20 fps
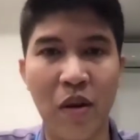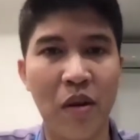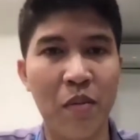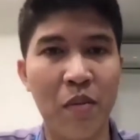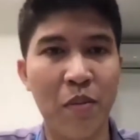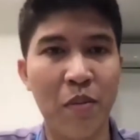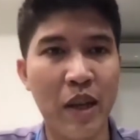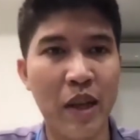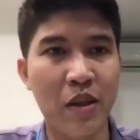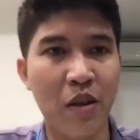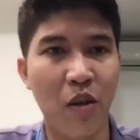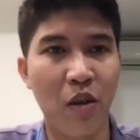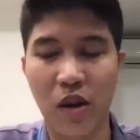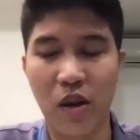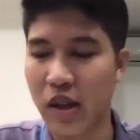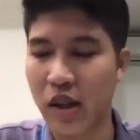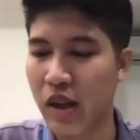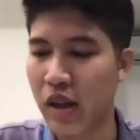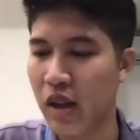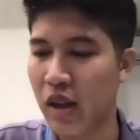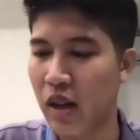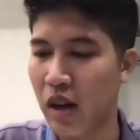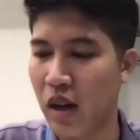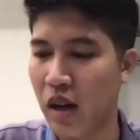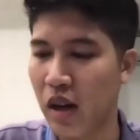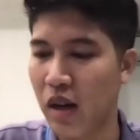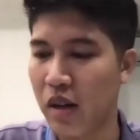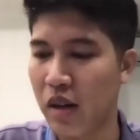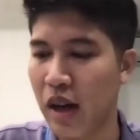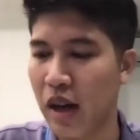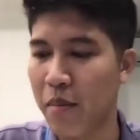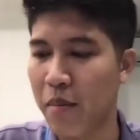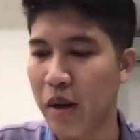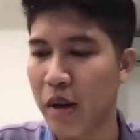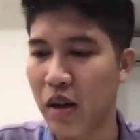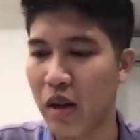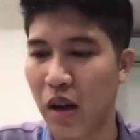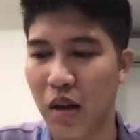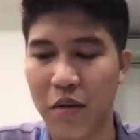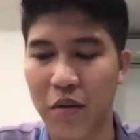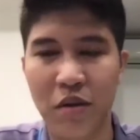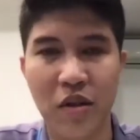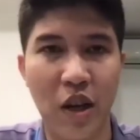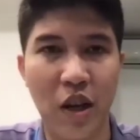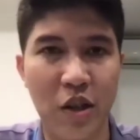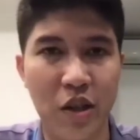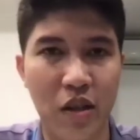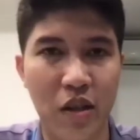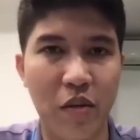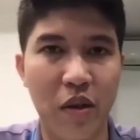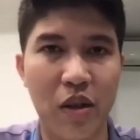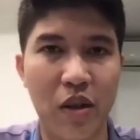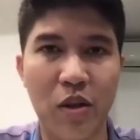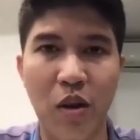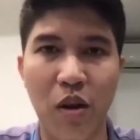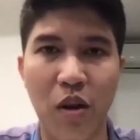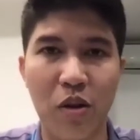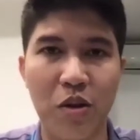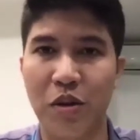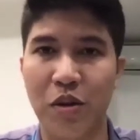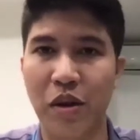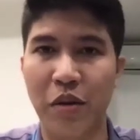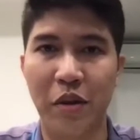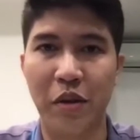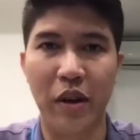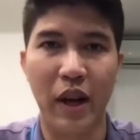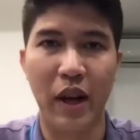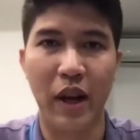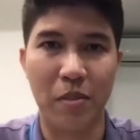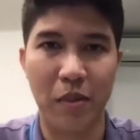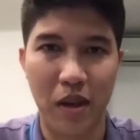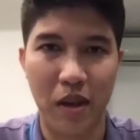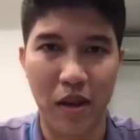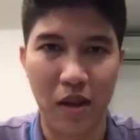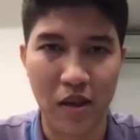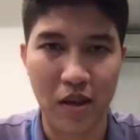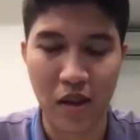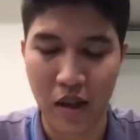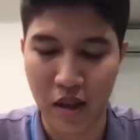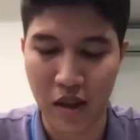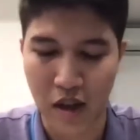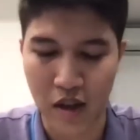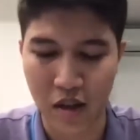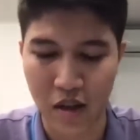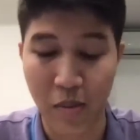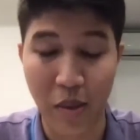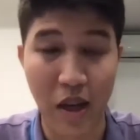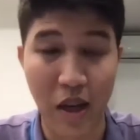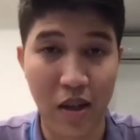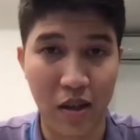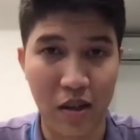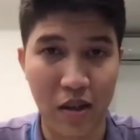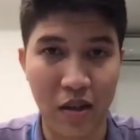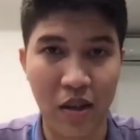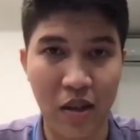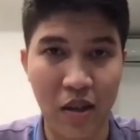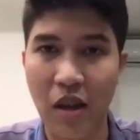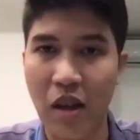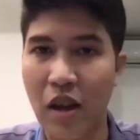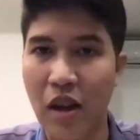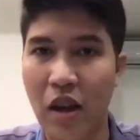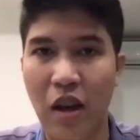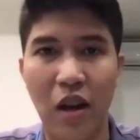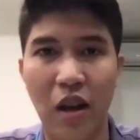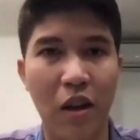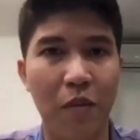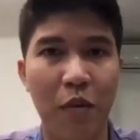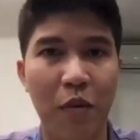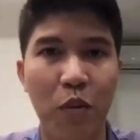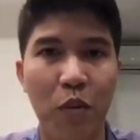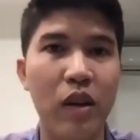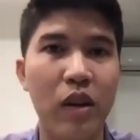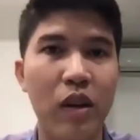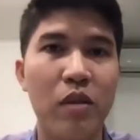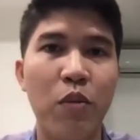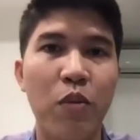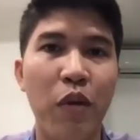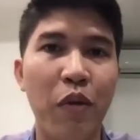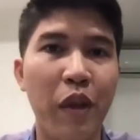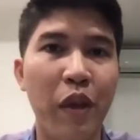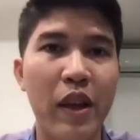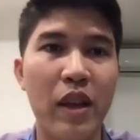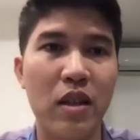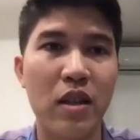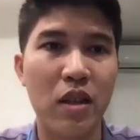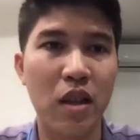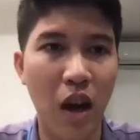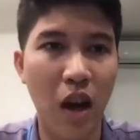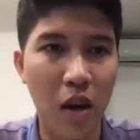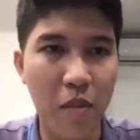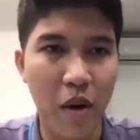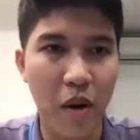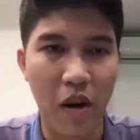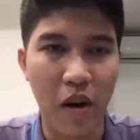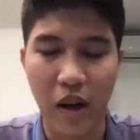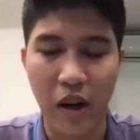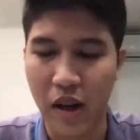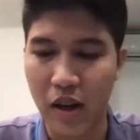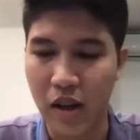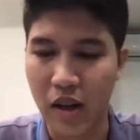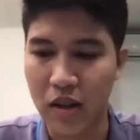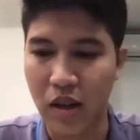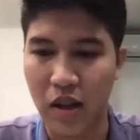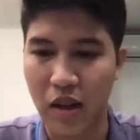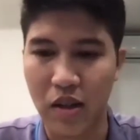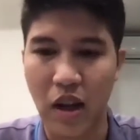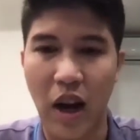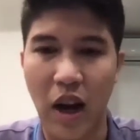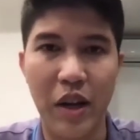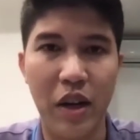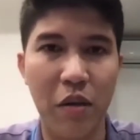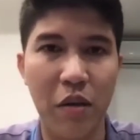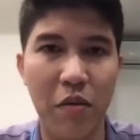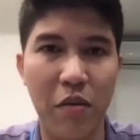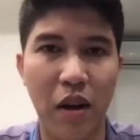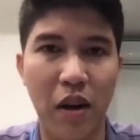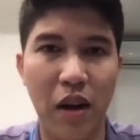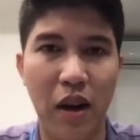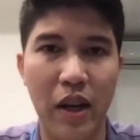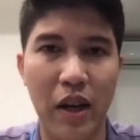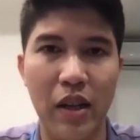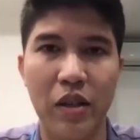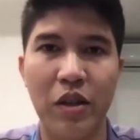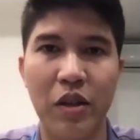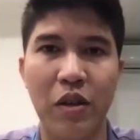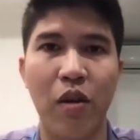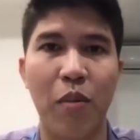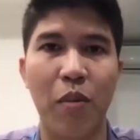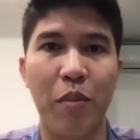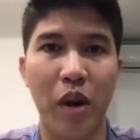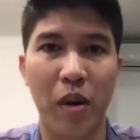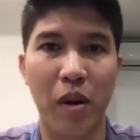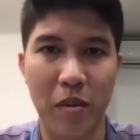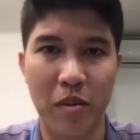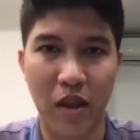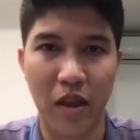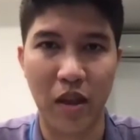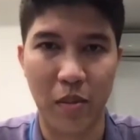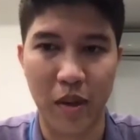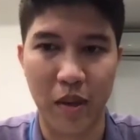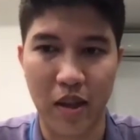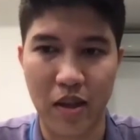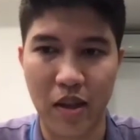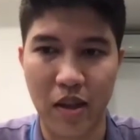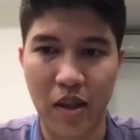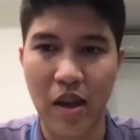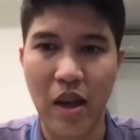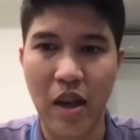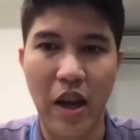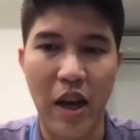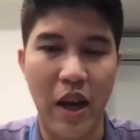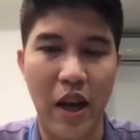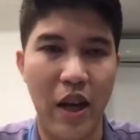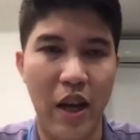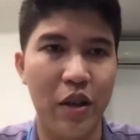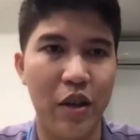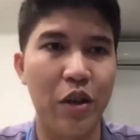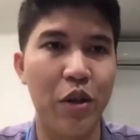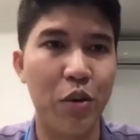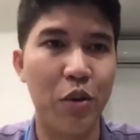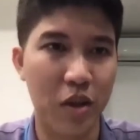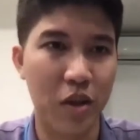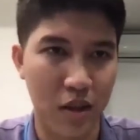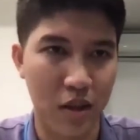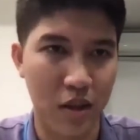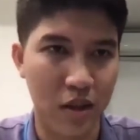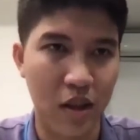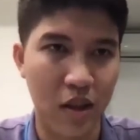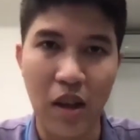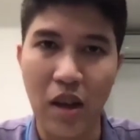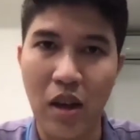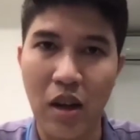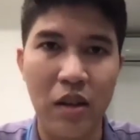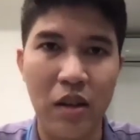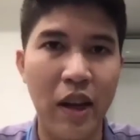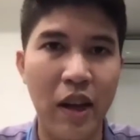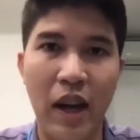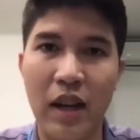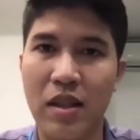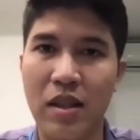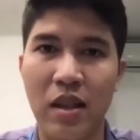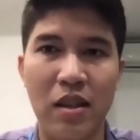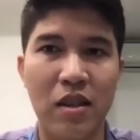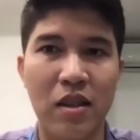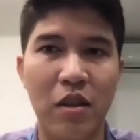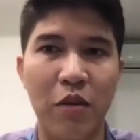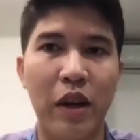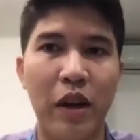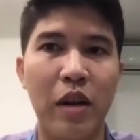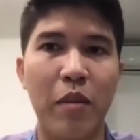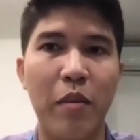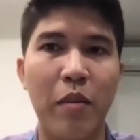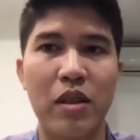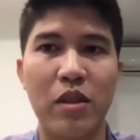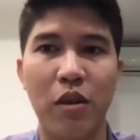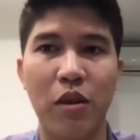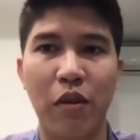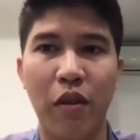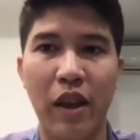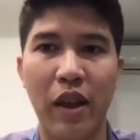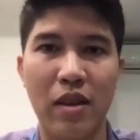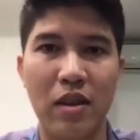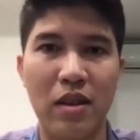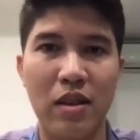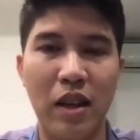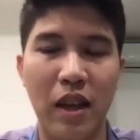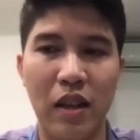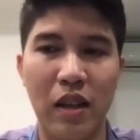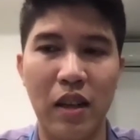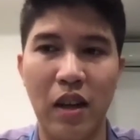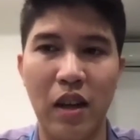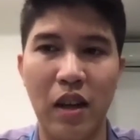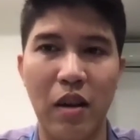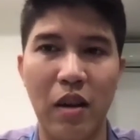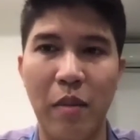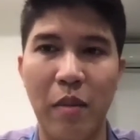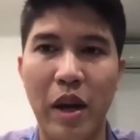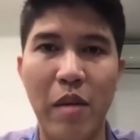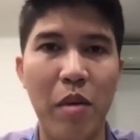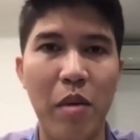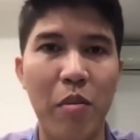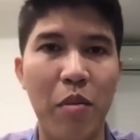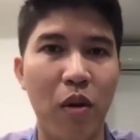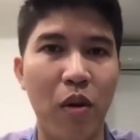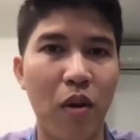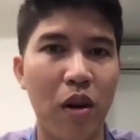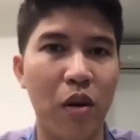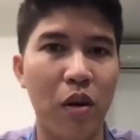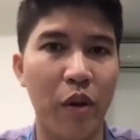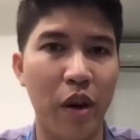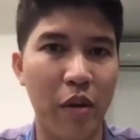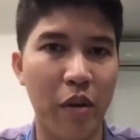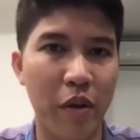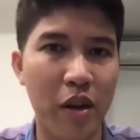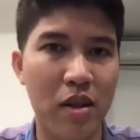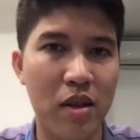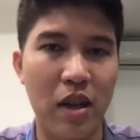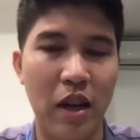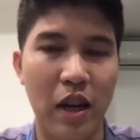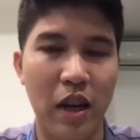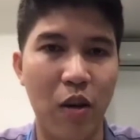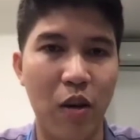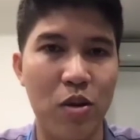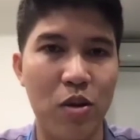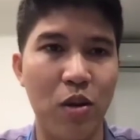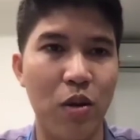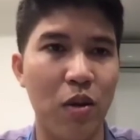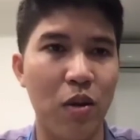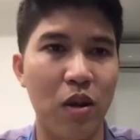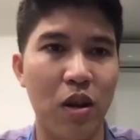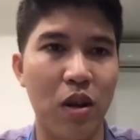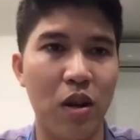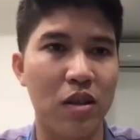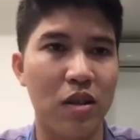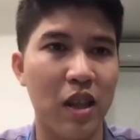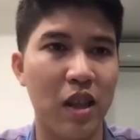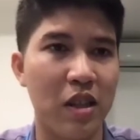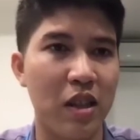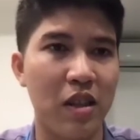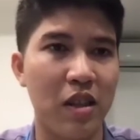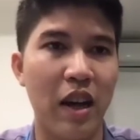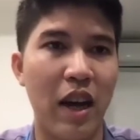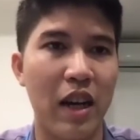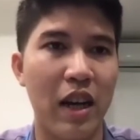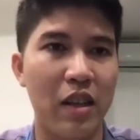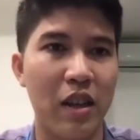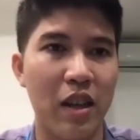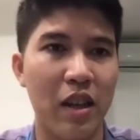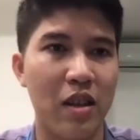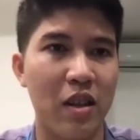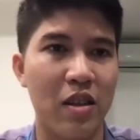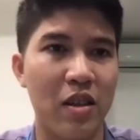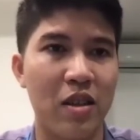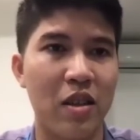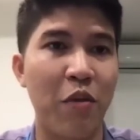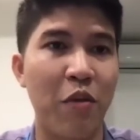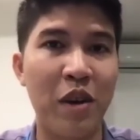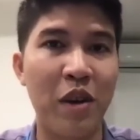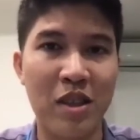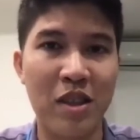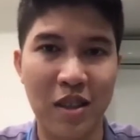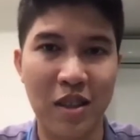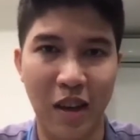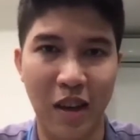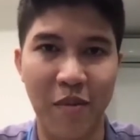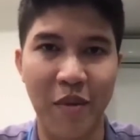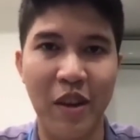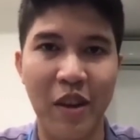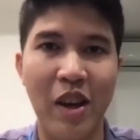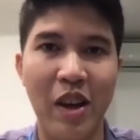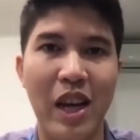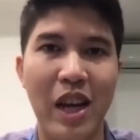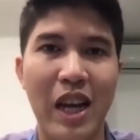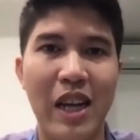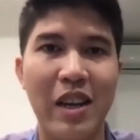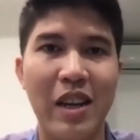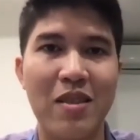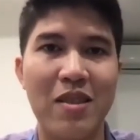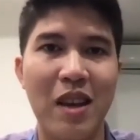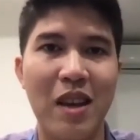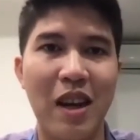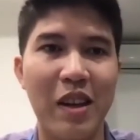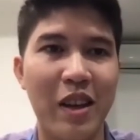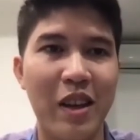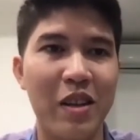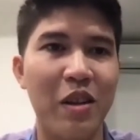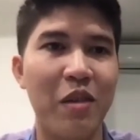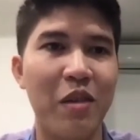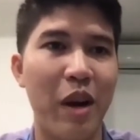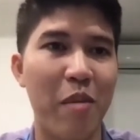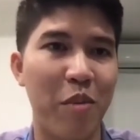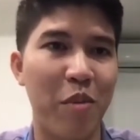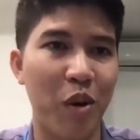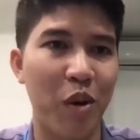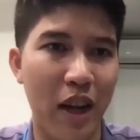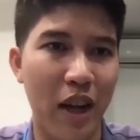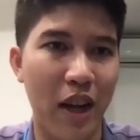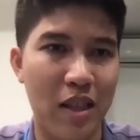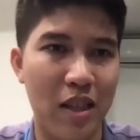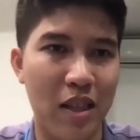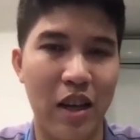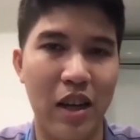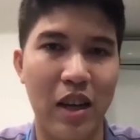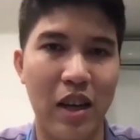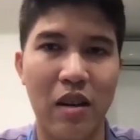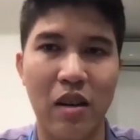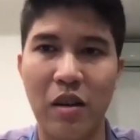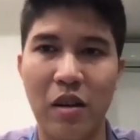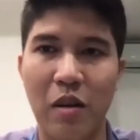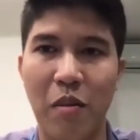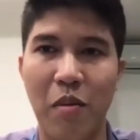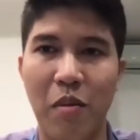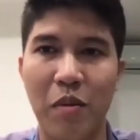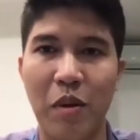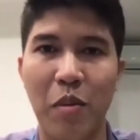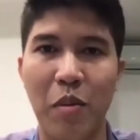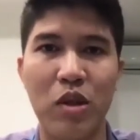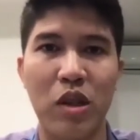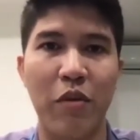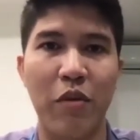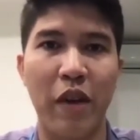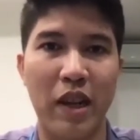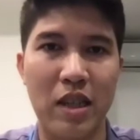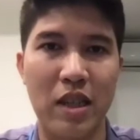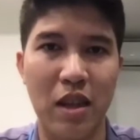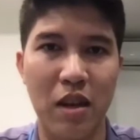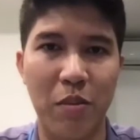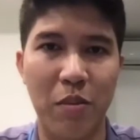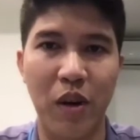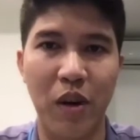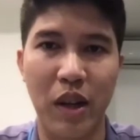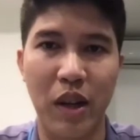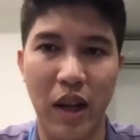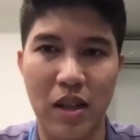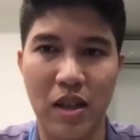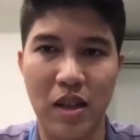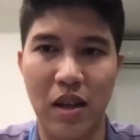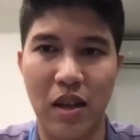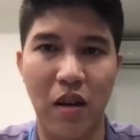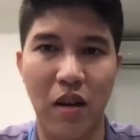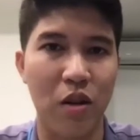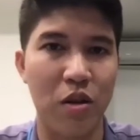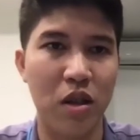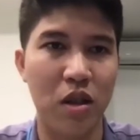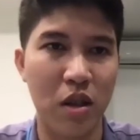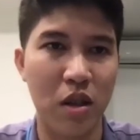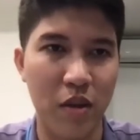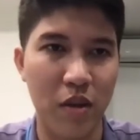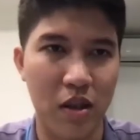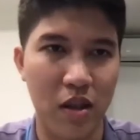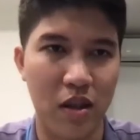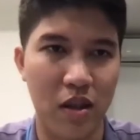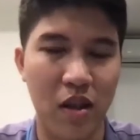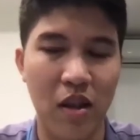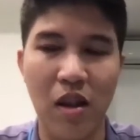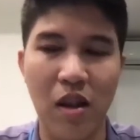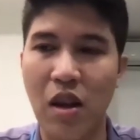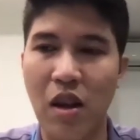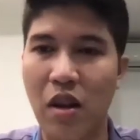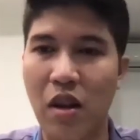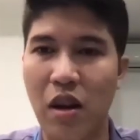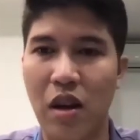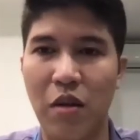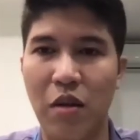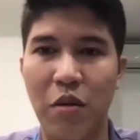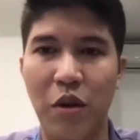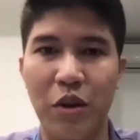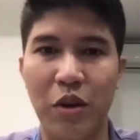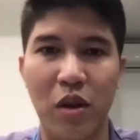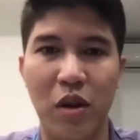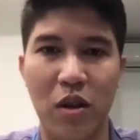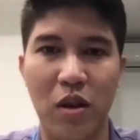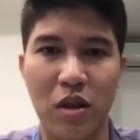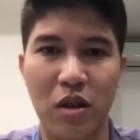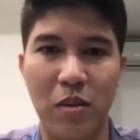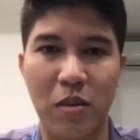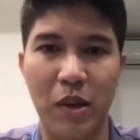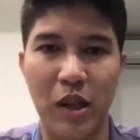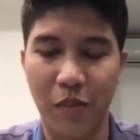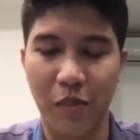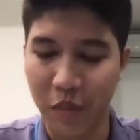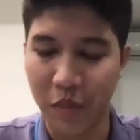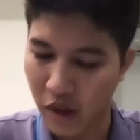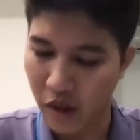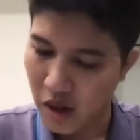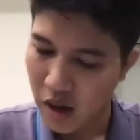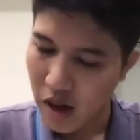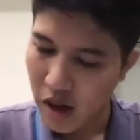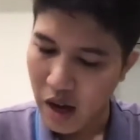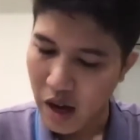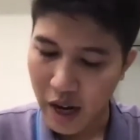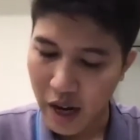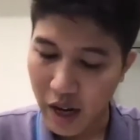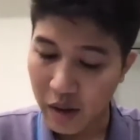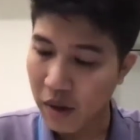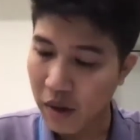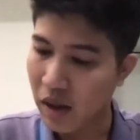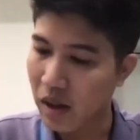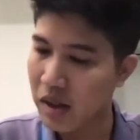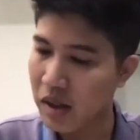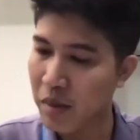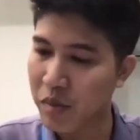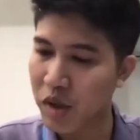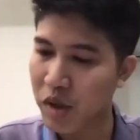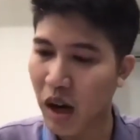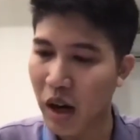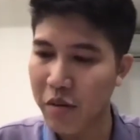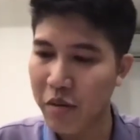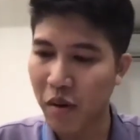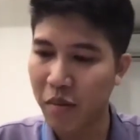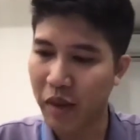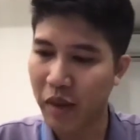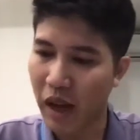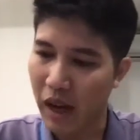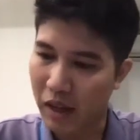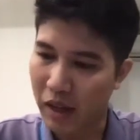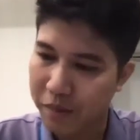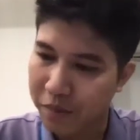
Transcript: based on the number of sessions we talked to different experts and other speakers, one thing in common is identify your problem statement and the users. That is the fundamental things that many people agree with, and also stated that it is the first step in designing the right product and the most effective product or services for your customer. And deep dive from that,